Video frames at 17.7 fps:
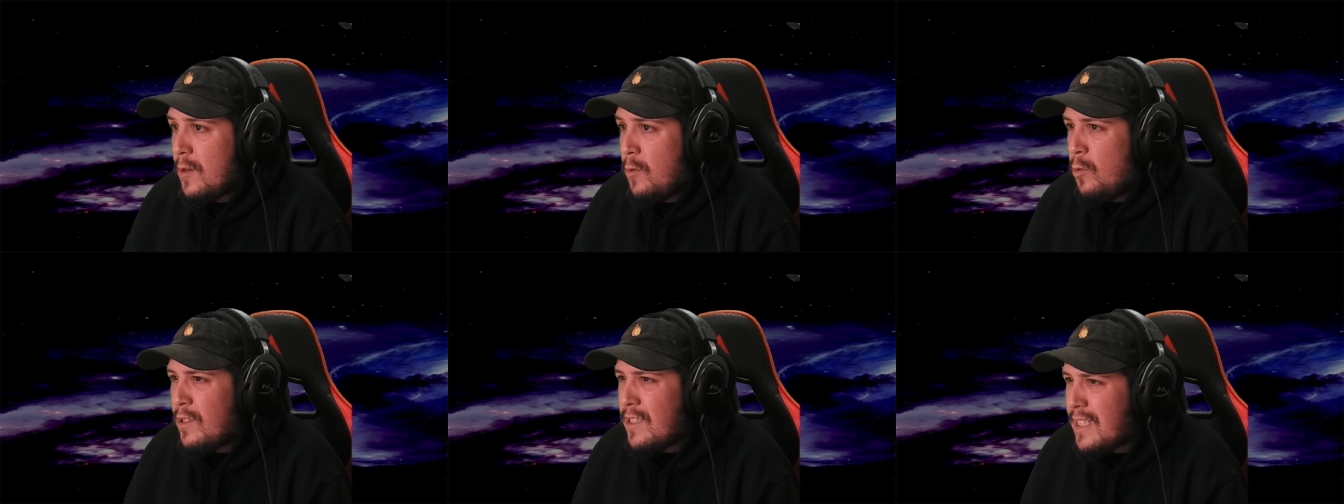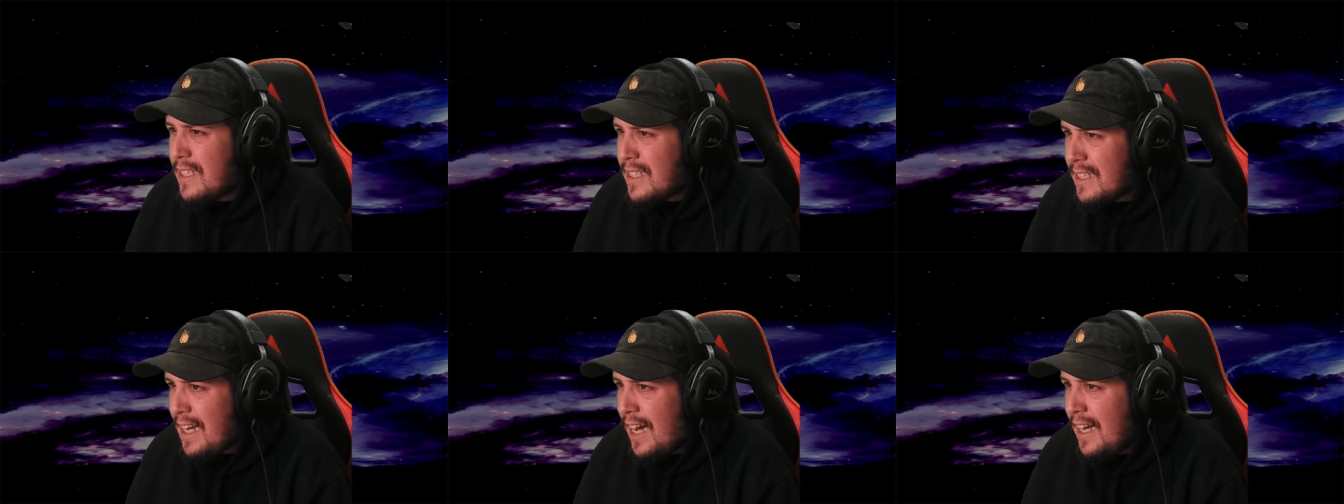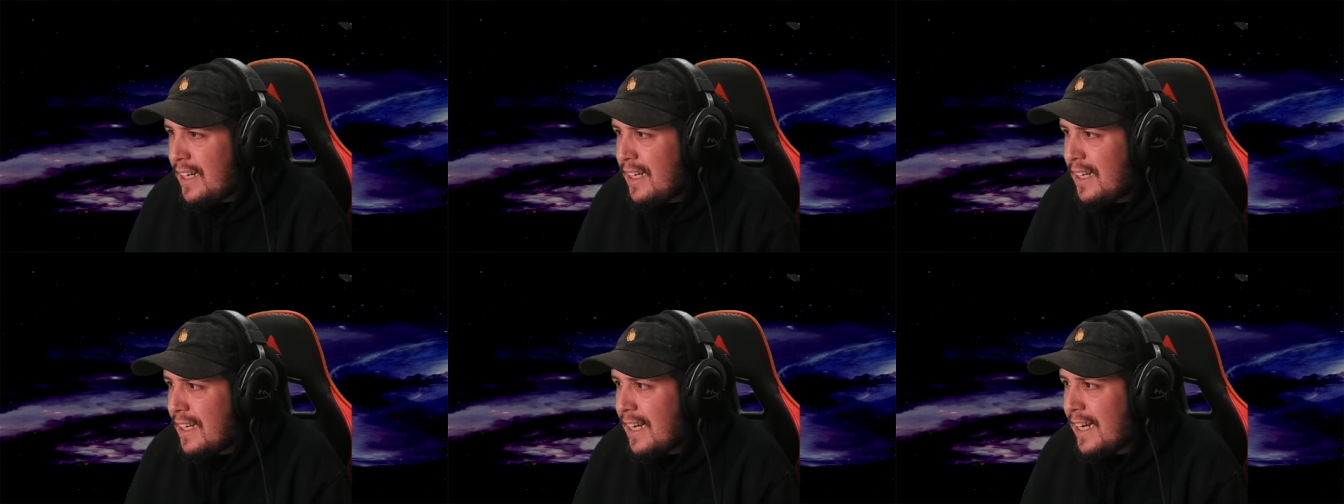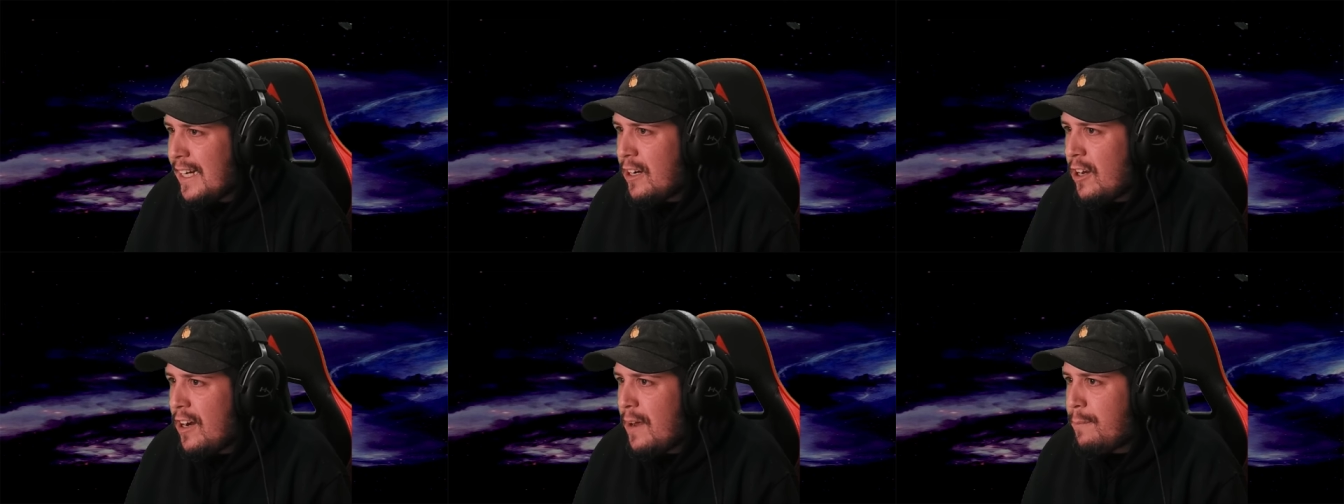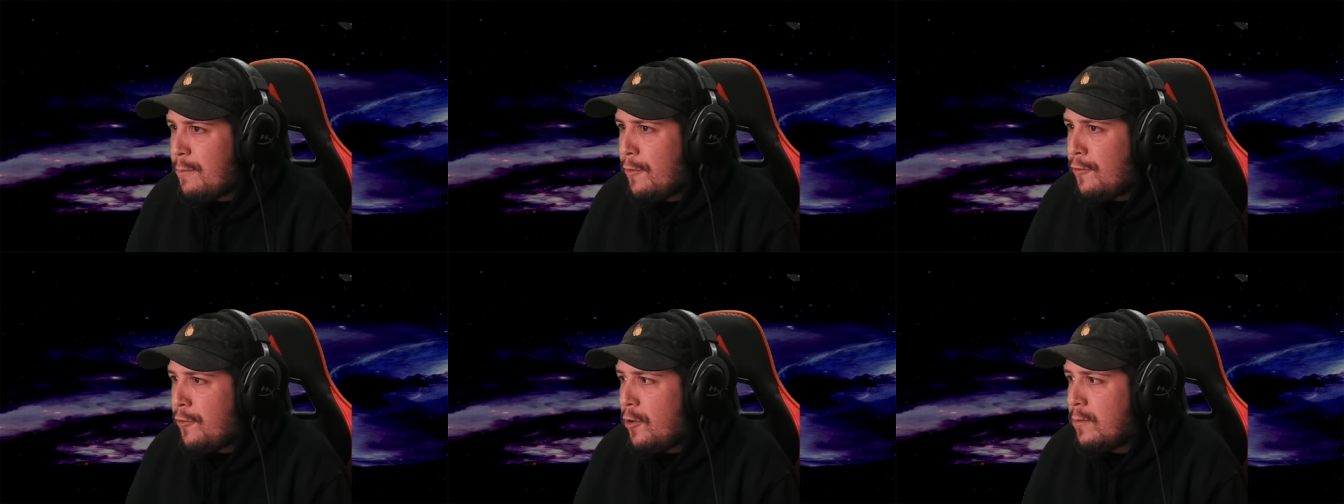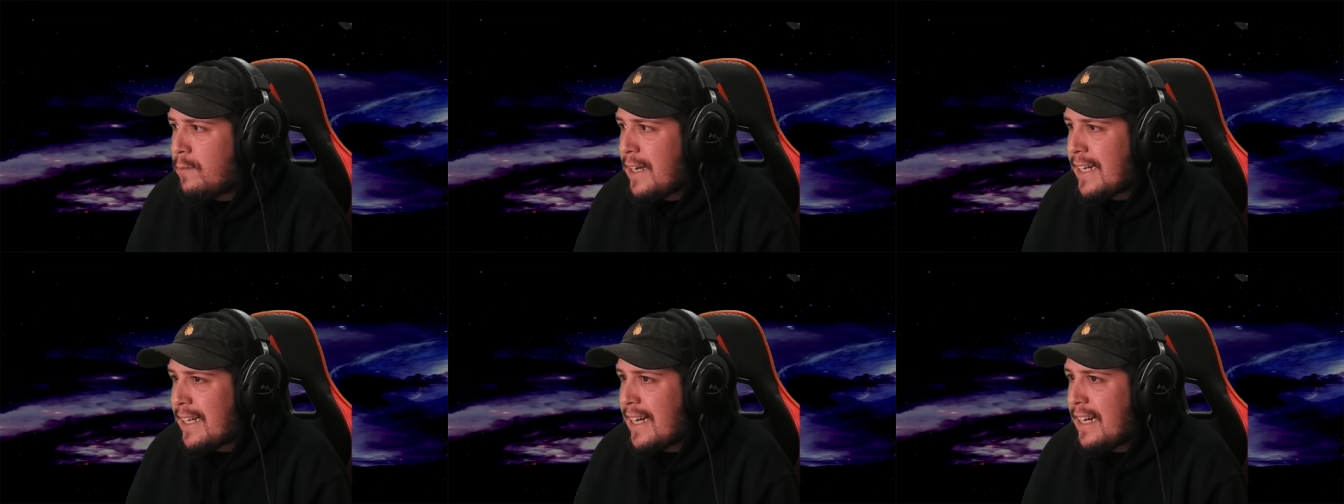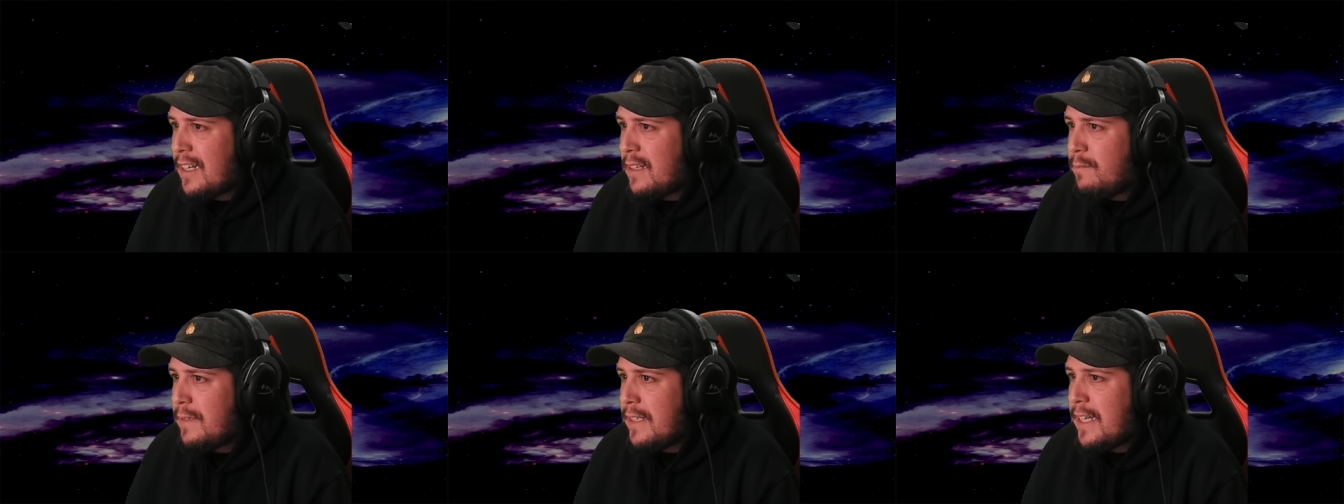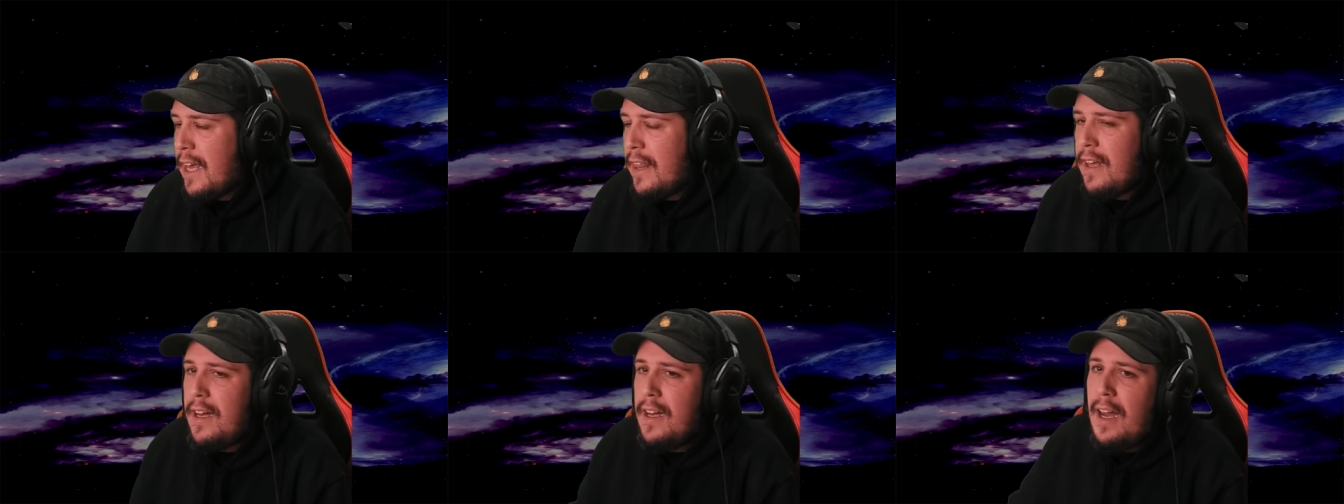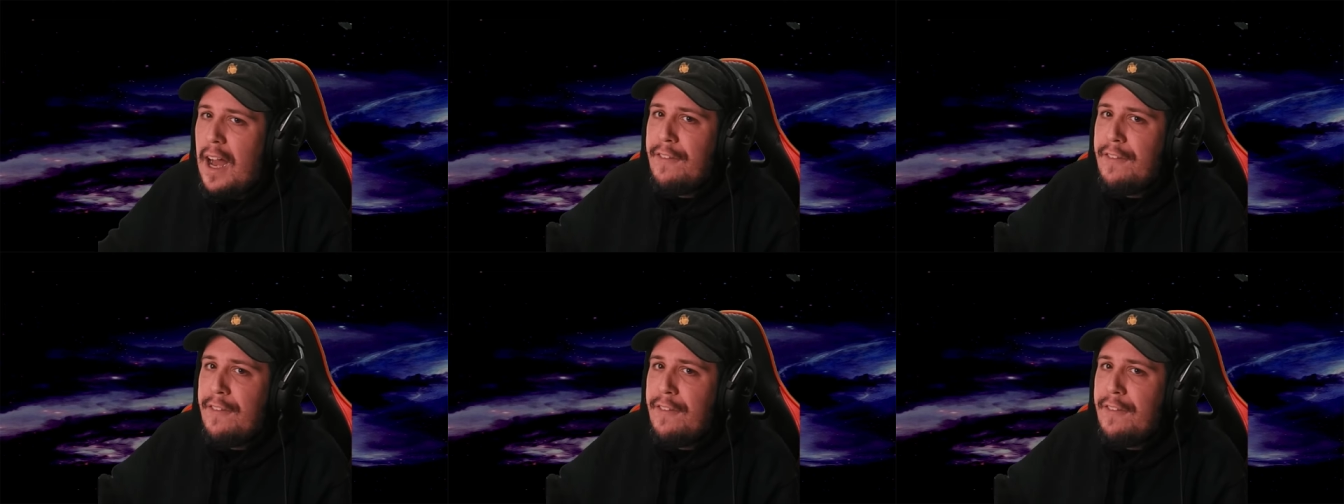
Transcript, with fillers: Was it San and Lena that performed at Kingdom together?